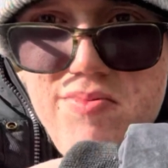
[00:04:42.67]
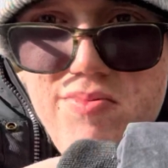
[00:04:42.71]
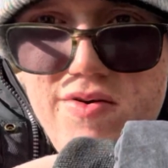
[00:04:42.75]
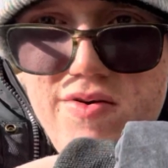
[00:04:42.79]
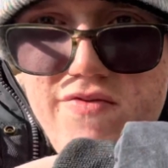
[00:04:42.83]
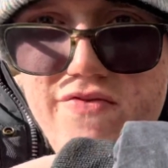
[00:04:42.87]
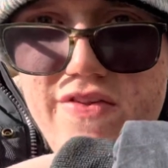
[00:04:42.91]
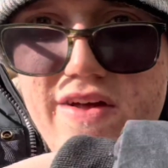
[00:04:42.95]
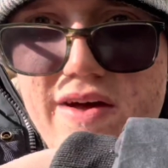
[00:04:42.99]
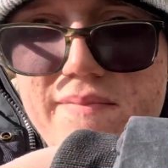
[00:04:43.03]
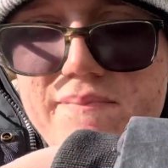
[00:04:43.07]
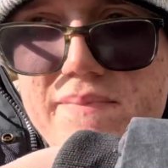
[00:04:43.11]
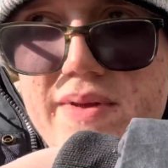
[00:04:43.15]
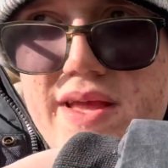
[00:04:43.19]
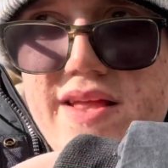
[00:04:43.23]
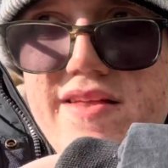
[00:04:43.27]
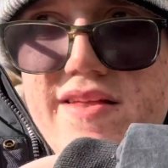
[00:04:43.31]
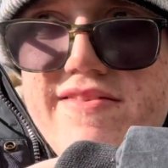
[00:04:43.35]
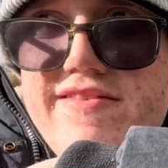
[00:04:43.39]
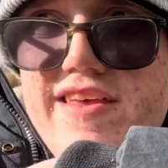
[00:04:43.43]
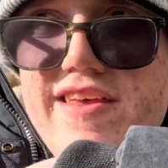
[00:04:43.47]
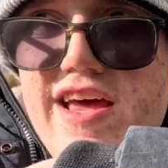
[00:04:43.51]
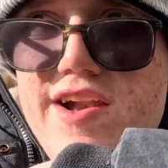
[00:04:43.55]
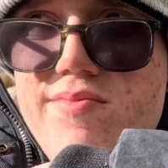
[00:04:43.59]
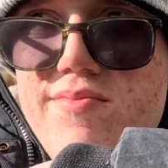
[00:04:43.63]
With that being
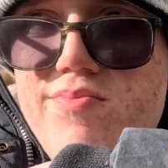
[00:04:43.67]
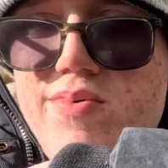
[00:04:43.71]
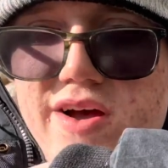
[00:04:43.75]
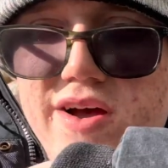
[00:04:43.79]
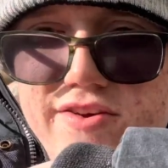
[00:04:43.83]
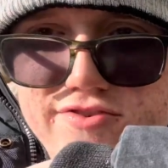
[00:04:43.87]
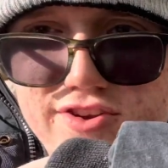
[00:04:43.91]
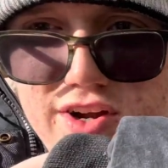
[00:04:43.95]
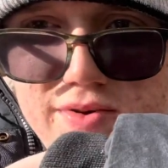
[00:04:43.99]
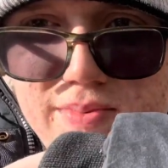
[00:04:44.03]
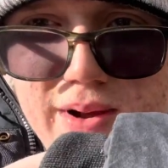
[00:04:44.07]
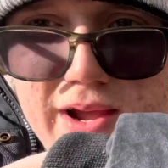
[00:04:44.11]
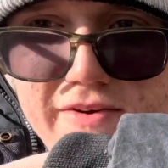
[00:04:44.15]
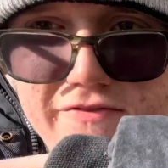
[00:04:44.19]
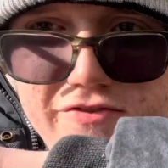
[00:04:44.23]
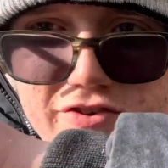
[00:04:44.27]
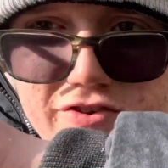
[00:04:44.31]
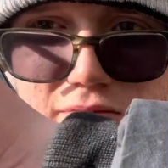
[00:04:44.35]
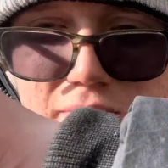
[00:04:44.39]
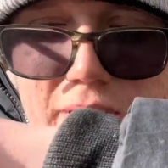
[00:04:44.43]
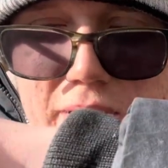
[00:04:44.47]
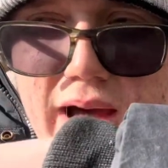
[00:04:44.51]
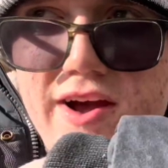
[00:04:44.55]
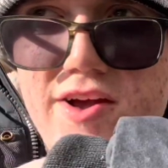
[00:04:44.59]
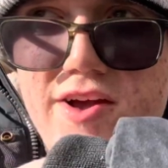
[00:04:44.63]
said, whilst I wait for
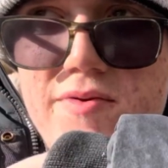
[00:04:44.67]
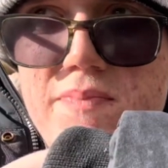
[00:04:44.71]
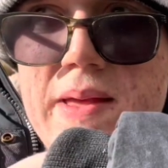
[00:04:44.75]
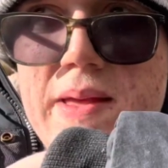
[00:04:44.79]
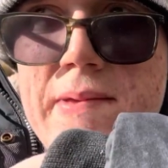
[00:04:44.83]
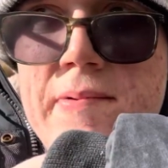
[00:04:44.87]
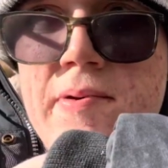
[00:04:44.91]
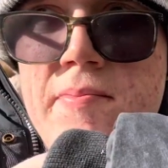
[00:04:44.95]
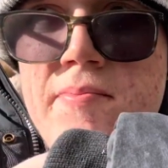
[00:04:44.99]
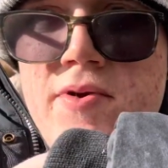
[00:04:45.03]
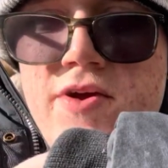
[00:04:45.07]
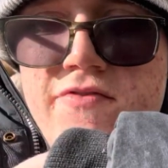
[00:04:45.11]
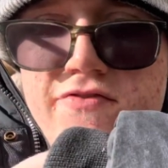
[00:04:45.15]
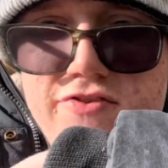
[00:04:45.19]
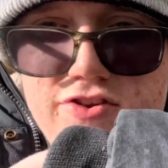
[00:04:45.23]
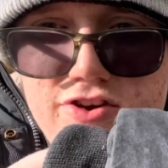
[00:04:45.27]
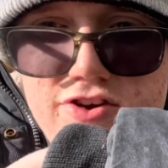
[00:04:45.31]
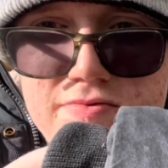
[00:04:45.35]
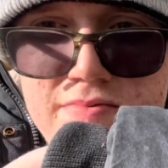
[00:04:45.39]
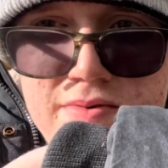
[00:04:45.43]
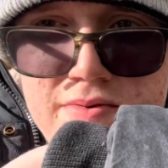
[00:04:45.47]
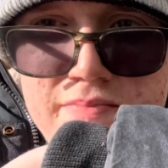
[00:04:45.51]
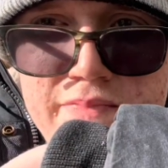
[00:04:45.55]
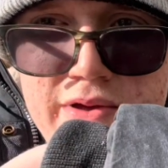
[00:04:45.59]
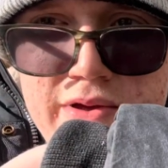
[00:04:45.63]
the Parry People Mover to
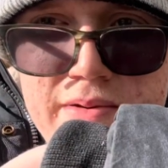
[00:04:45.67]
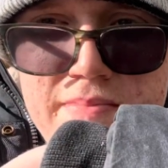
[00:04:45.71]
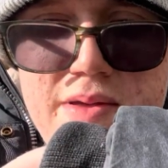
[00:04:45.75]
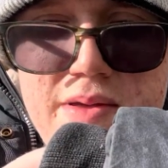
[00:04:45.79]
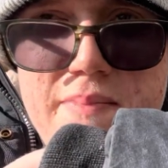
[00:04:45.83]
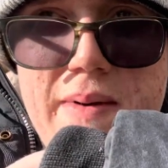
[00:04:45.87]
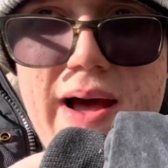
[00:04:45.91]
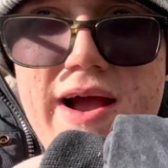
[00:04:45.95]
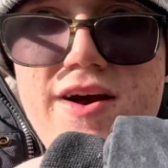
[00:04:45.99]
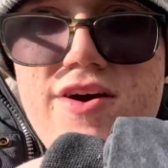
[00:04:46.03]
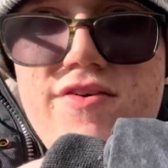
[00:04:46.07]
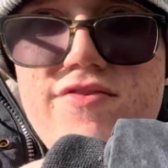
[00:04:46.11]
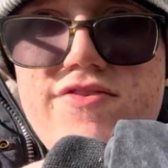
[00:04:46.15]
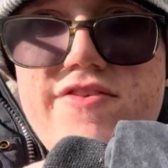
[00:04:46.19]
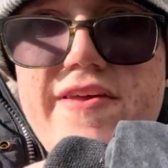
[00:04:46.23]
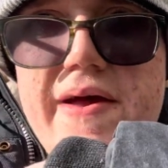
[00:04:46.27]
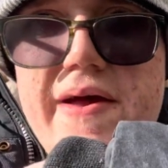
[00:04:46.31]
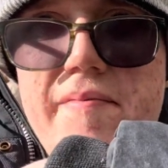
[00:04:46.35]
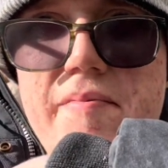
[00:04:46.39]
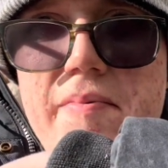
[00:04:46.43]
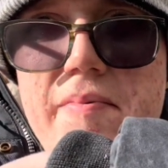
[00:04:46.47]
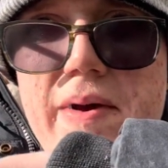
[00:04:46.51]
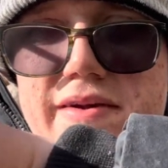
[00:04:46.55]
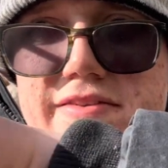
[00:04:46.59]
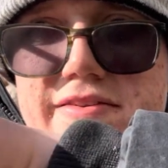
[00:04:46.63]
come and pick me back up to
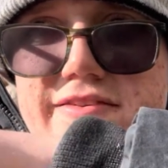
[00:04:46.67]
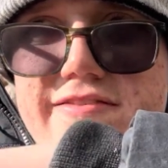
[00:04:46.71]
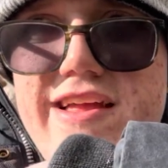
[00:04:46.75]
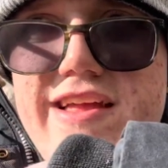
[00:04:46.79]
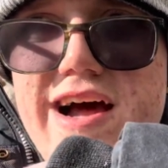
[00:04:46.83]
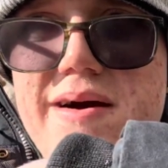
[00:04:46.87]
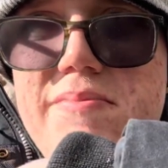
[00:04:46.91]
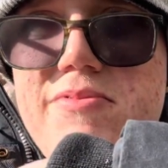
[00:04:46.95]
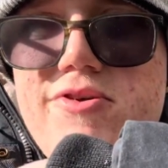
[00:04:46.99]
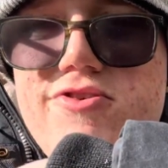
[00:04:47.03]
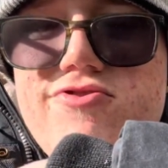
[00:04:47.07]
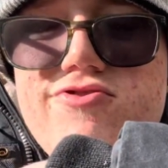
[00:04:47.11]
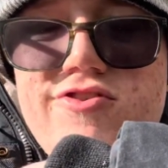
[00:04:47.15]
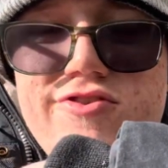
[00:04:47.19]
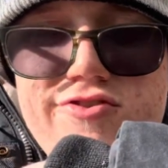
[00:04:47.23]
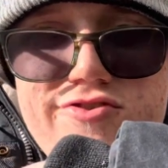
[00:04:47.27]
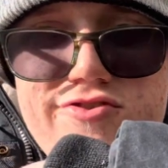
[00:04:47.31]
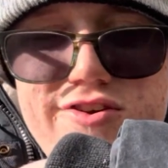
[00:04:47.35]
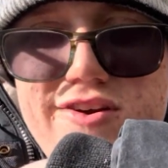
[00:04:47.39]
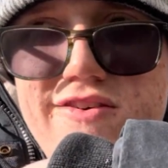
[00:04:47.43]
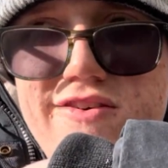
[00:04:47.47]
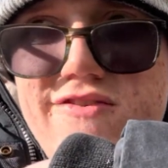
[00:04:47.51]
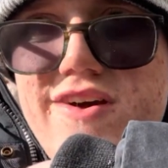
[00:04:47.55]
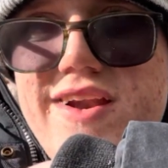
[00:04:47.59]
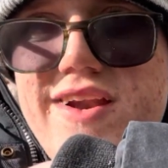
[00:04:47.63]
take me back to Stourbridge
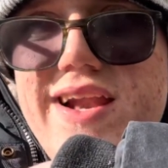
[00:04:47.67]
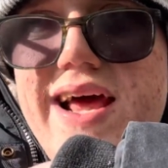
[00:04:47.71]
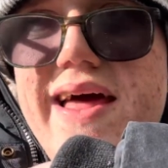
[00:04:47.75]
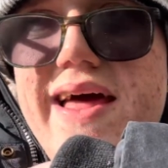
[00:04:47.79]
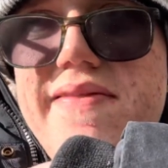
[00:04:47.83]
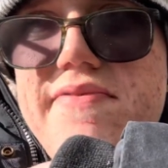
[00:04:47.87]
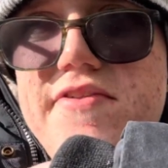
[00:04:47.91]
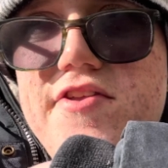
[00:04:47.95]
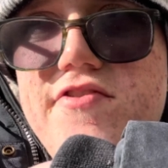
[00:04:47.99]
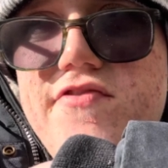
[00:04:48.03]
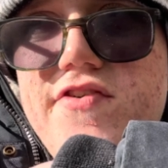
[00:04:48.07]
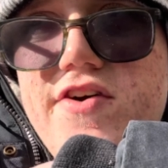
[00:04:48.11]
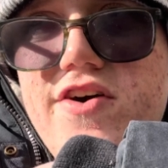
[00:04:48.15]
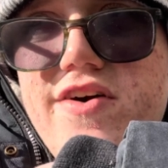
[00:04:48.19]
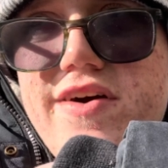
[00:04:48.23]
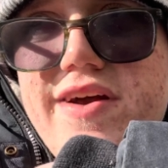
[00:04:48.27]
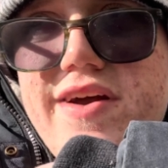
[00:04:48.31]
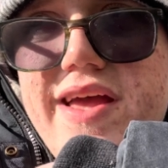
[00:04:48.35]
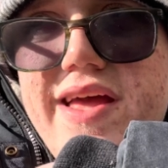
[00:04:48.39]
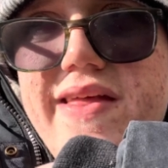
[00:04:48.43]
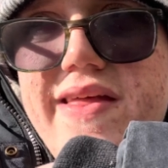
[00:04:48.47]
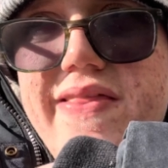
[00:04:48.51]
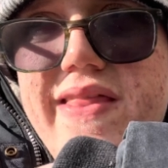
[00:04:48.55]
Junction, I'm going to end this vlog here